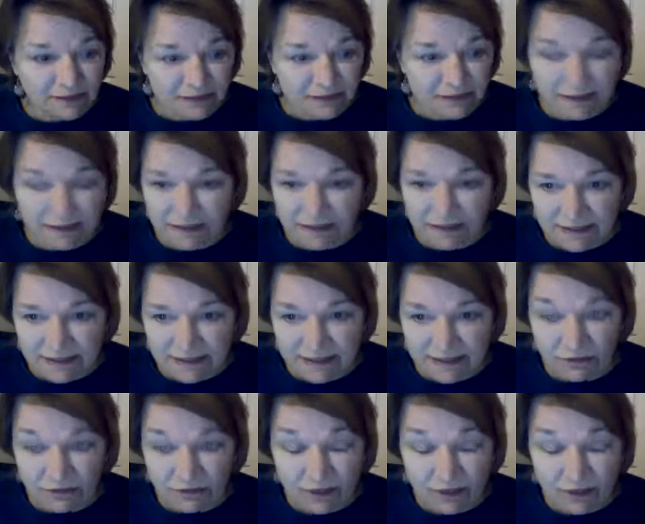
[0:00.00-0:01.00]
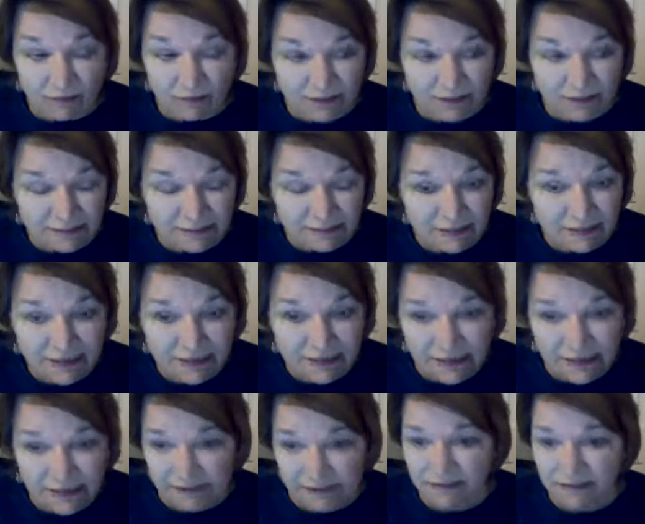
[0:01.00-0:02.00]
And I just say that we are blessed by
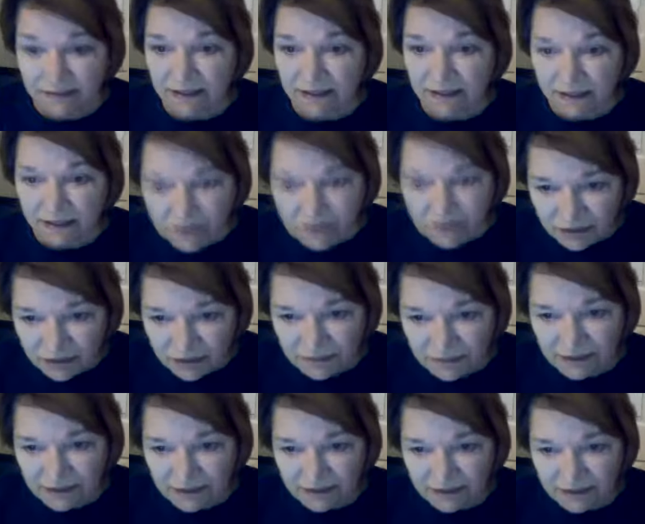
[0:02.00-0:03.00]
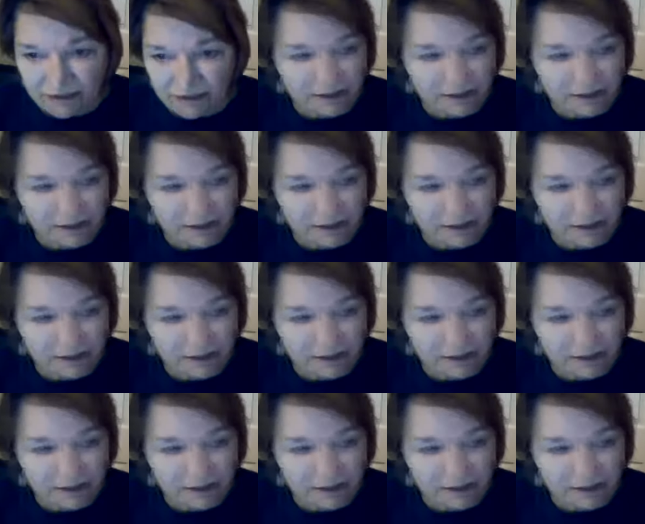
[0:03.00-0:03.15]
God to be here.